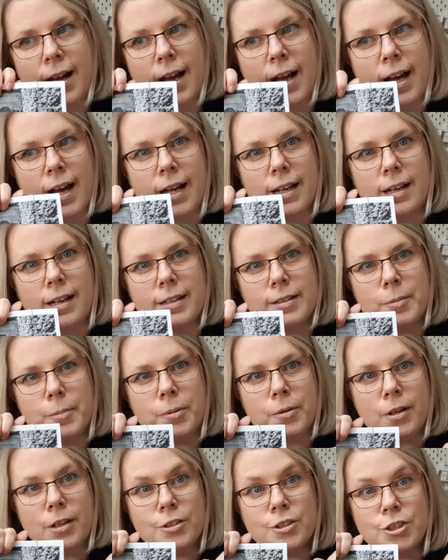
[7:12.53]
and either
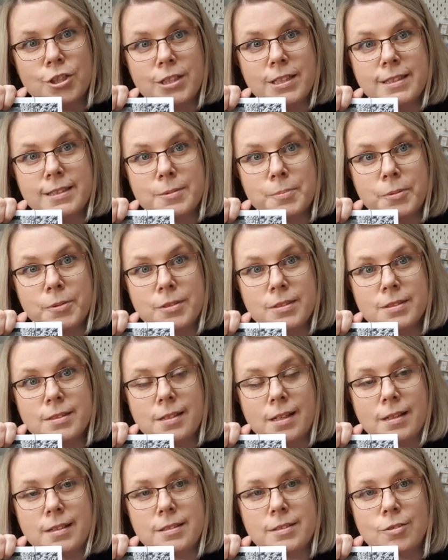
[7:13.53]
put on jeans buttons
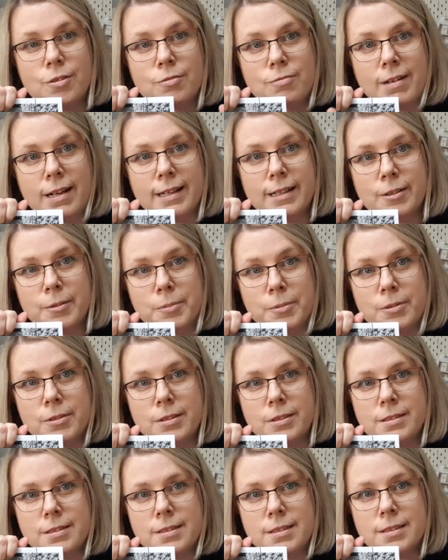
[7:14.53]
on it or regular
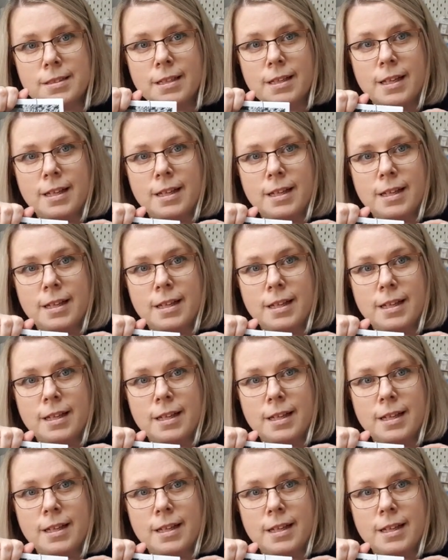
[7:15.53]
buttons.